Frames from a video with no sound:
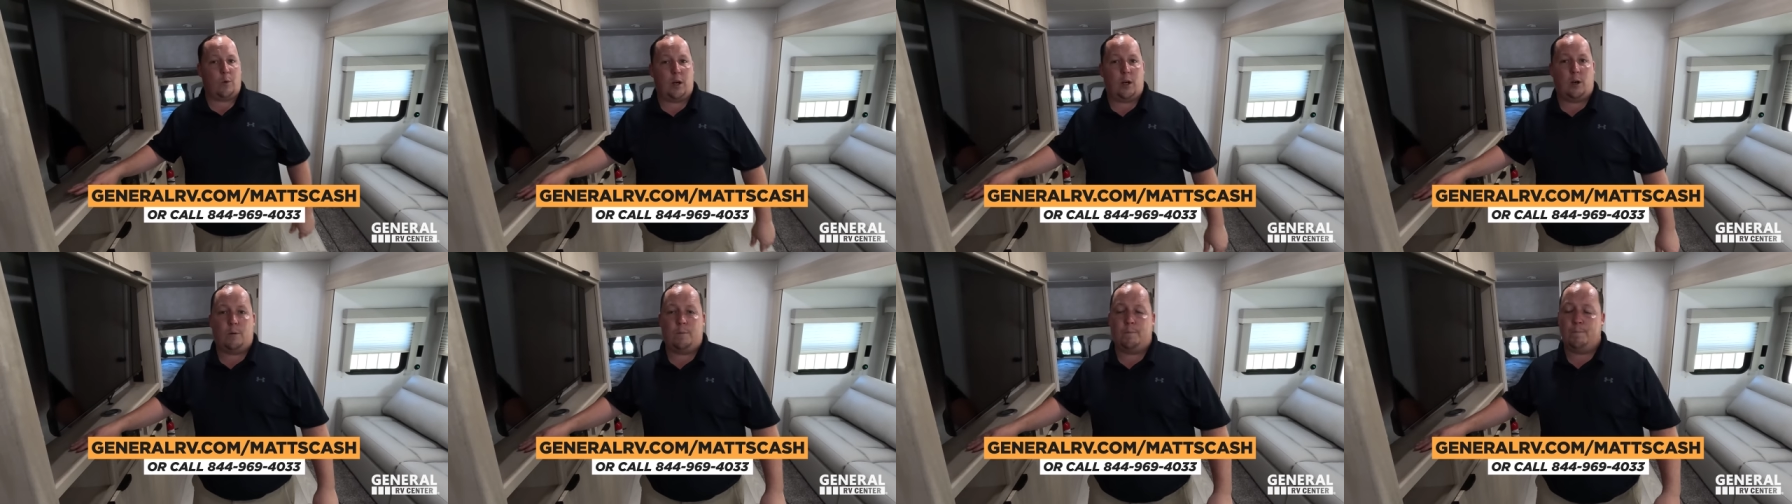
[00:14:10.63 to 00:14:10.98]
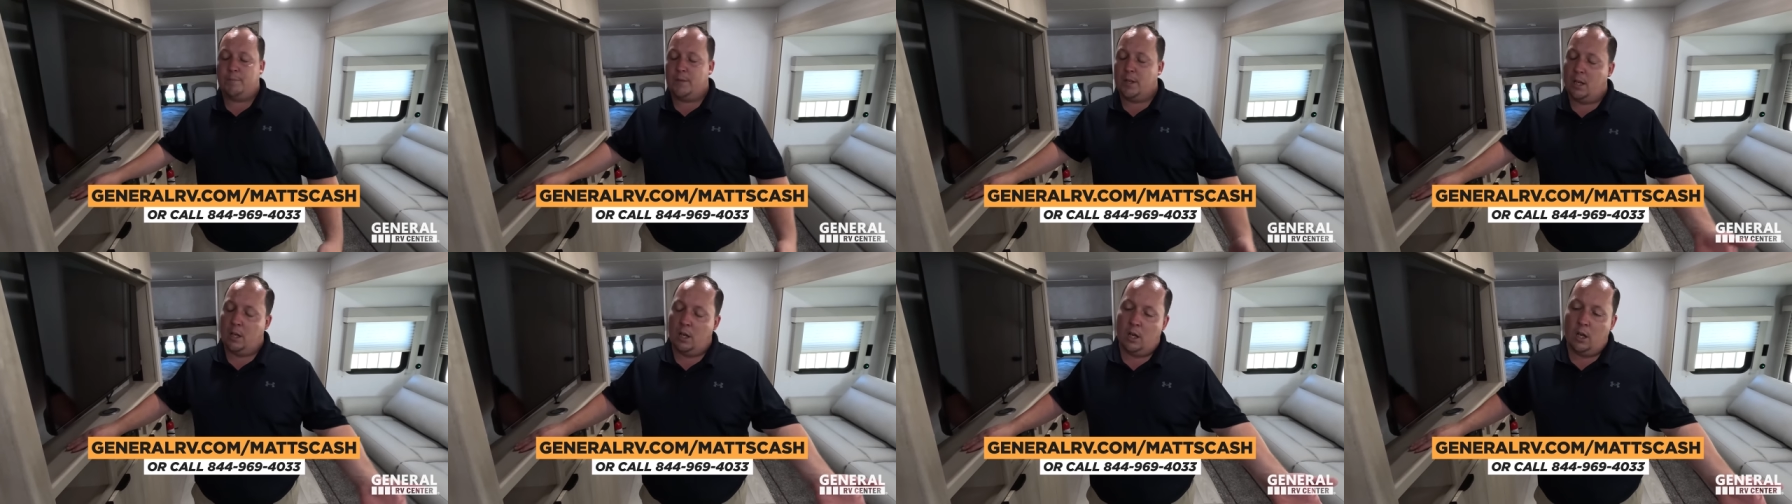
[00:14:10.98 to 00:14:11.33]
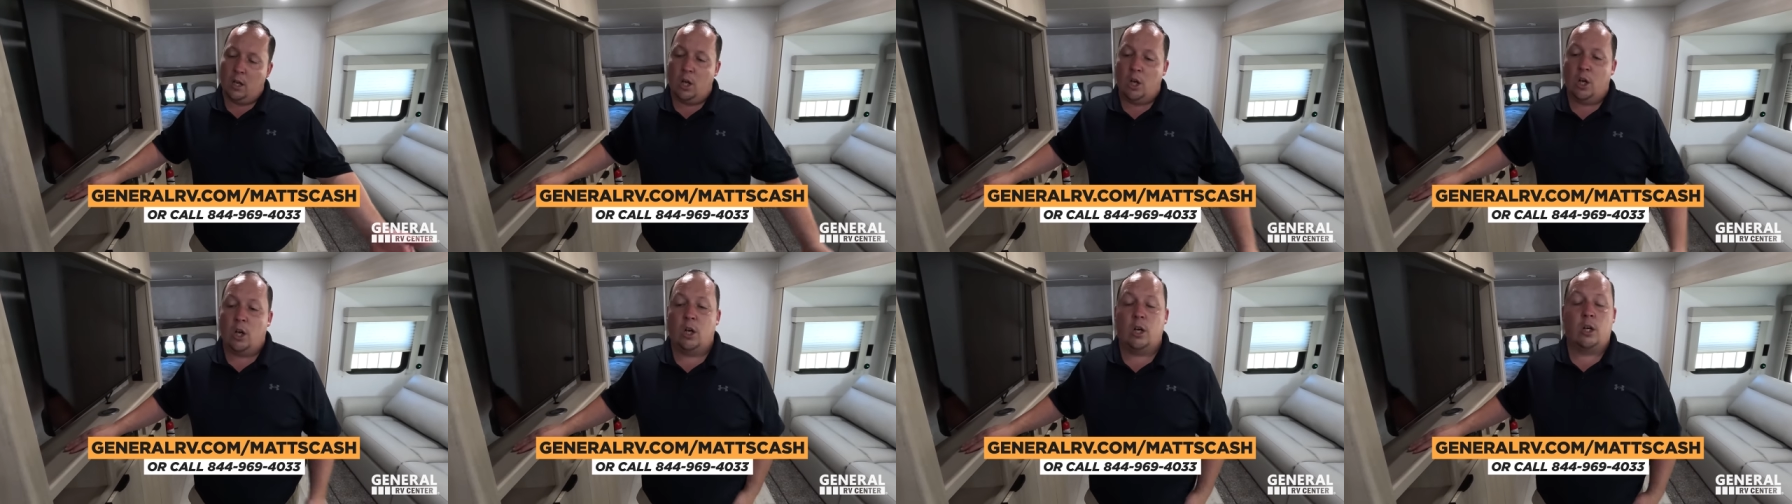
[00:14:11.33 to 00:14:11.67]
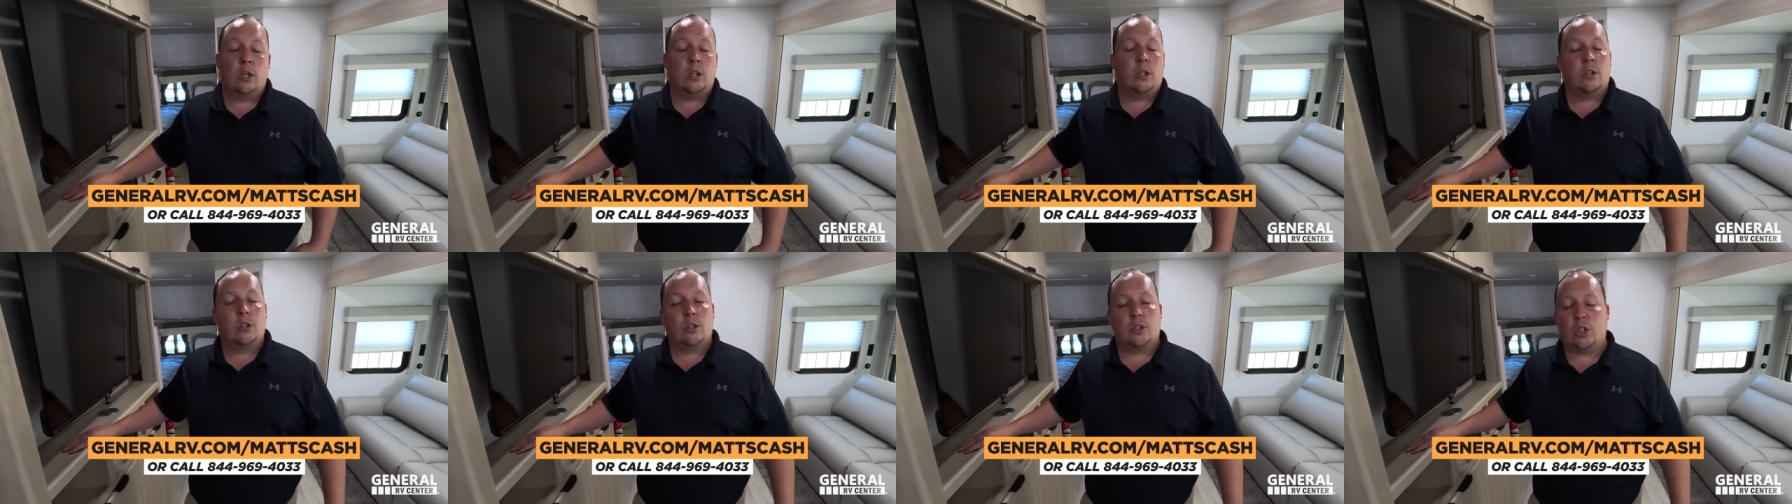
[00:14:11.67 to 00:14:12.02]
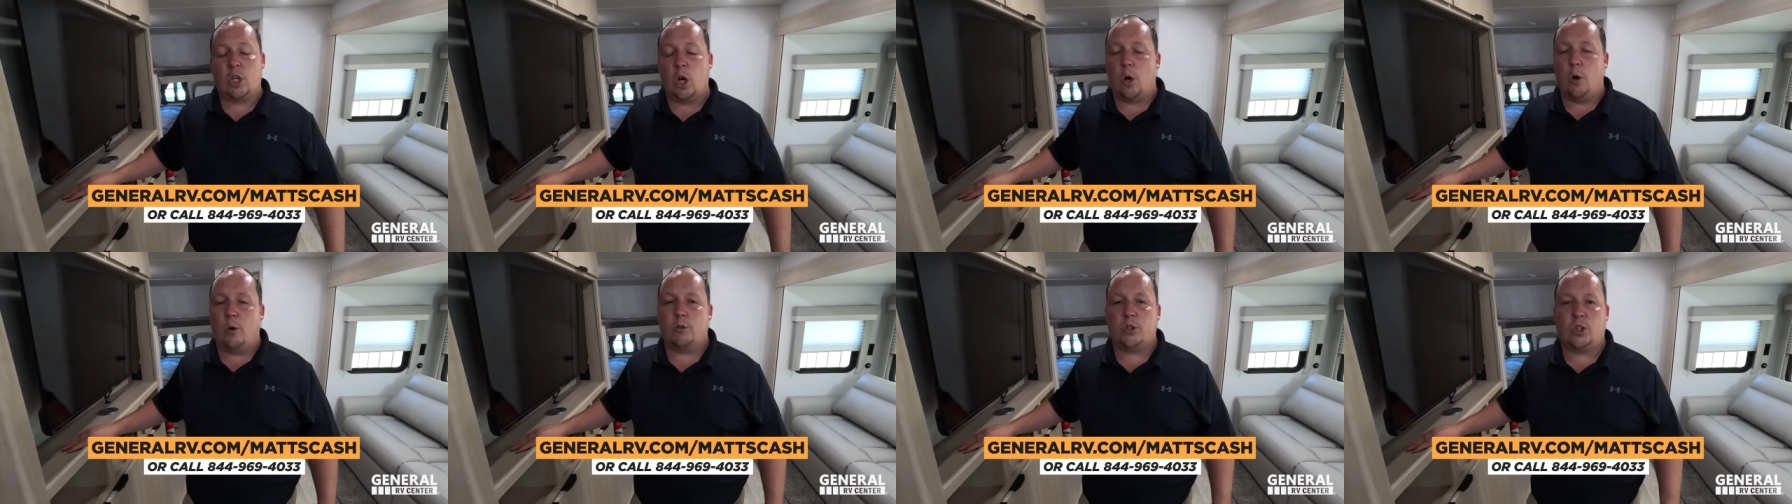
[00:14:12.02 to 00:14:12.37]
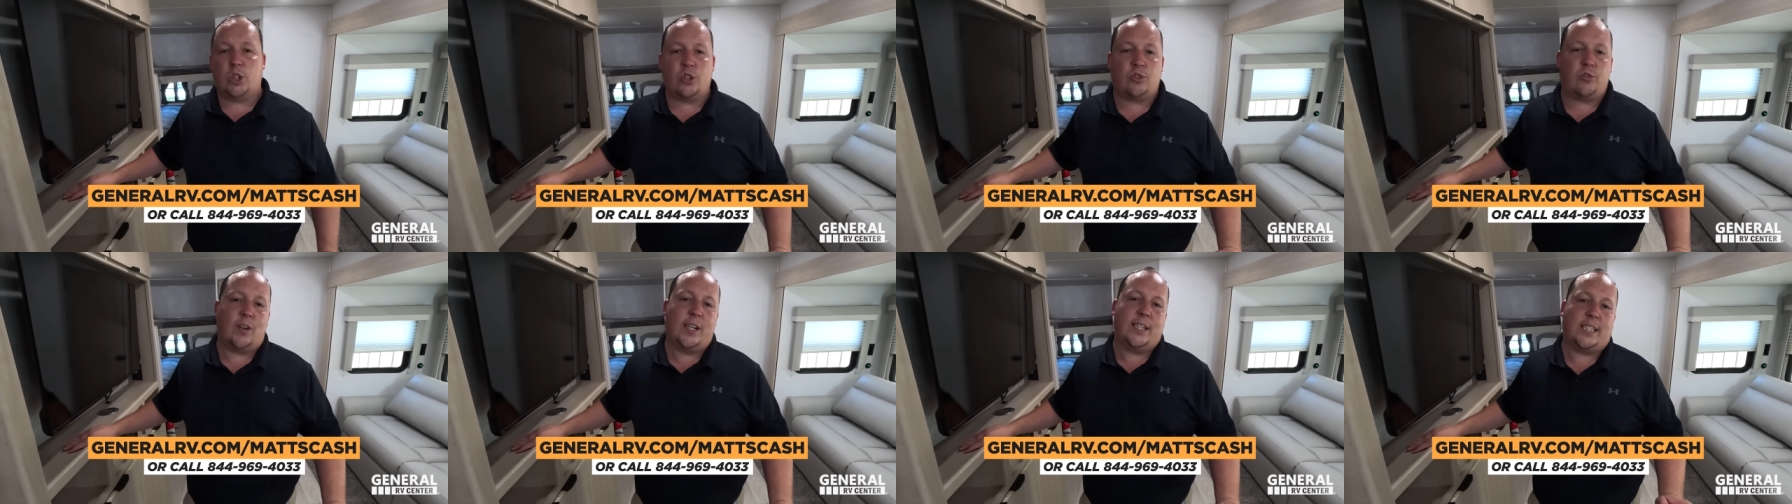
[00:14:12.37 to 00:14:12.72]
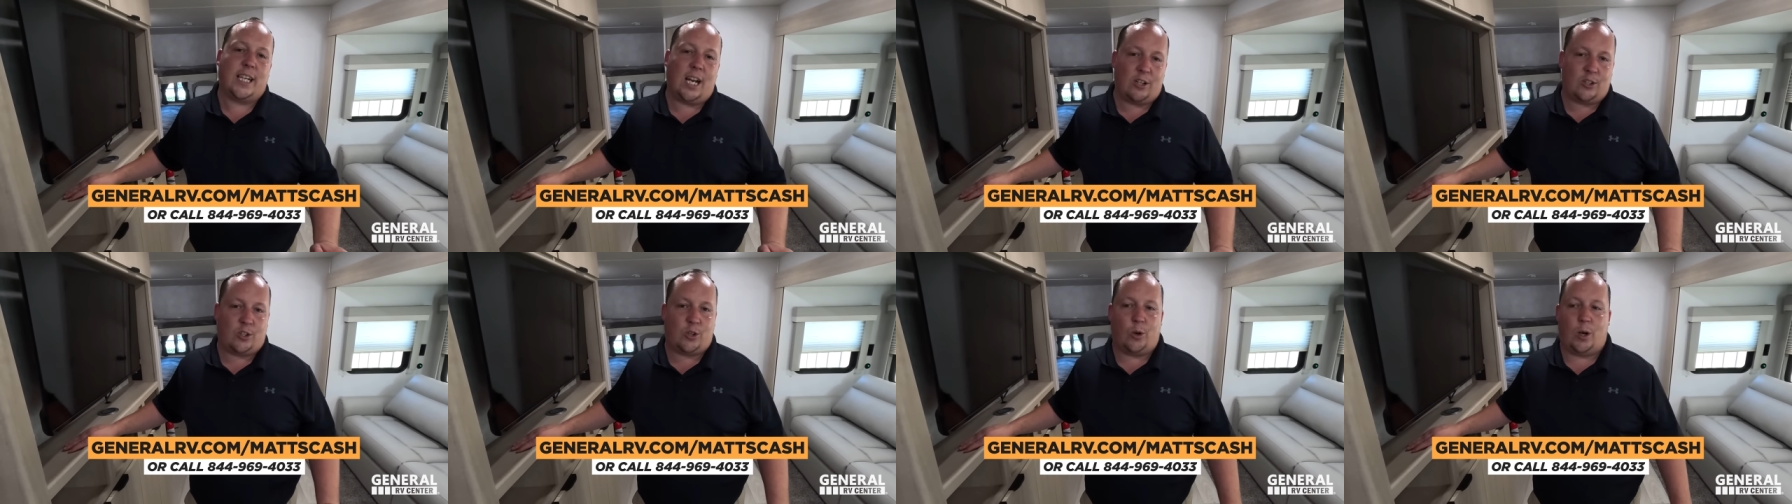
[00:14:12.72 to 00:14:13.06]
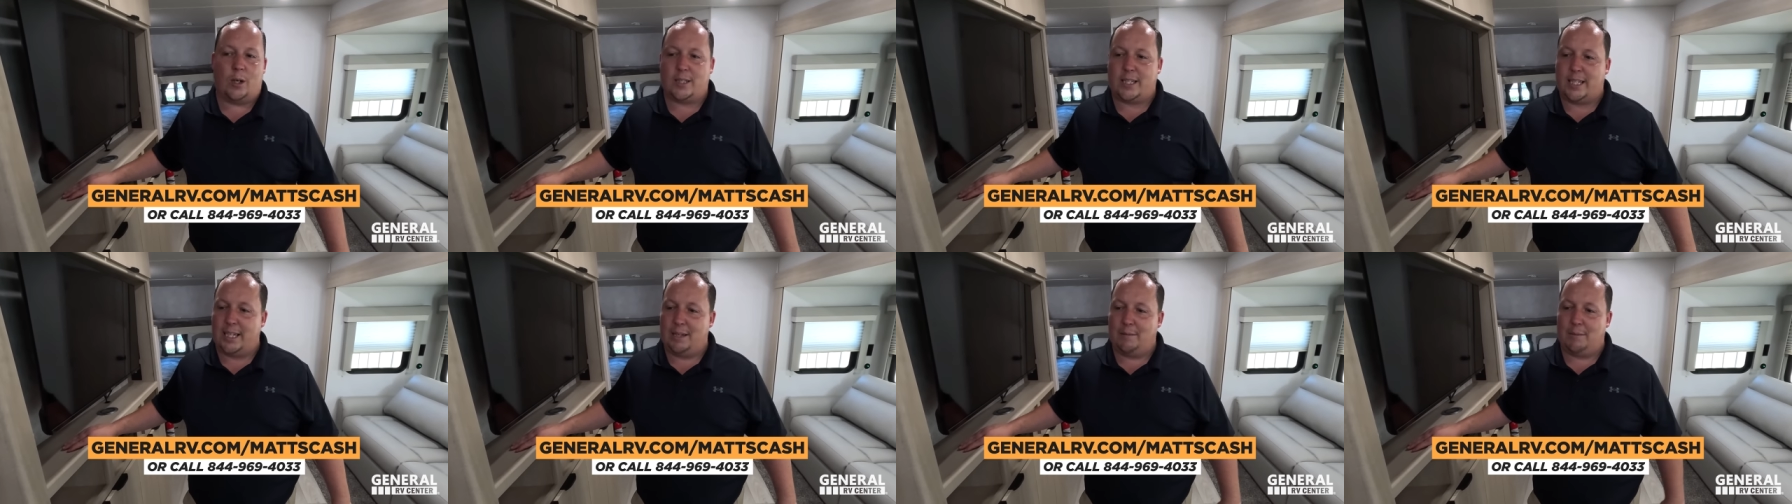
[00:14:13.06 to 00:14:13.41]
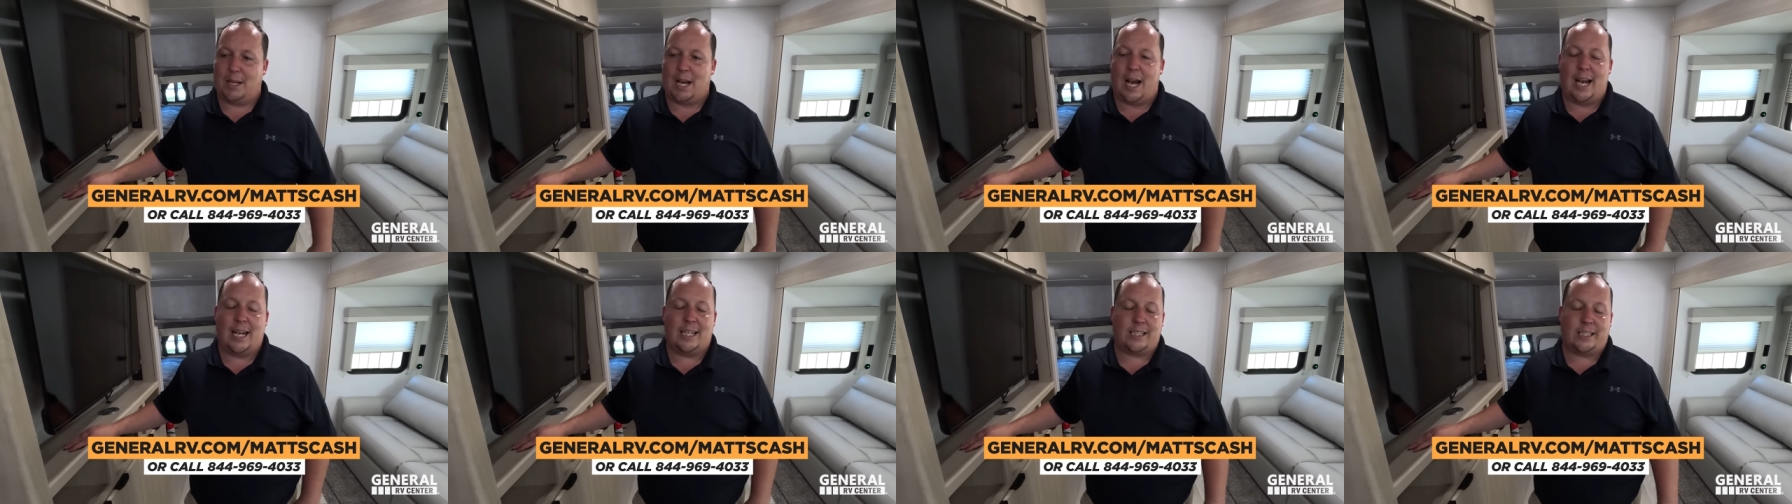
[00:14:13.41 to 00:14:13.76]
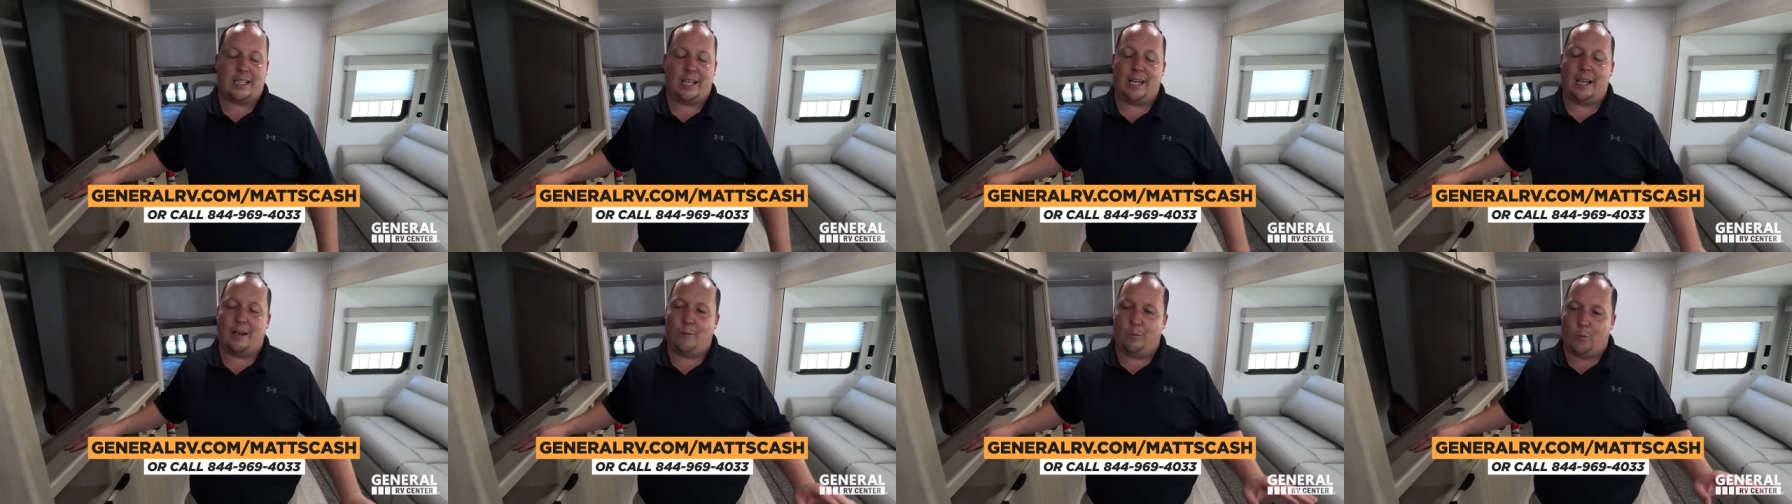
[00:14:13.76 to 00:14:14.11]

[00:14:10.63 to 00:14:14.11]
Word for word: Absolutely. Well, so just reach out to our team, guys.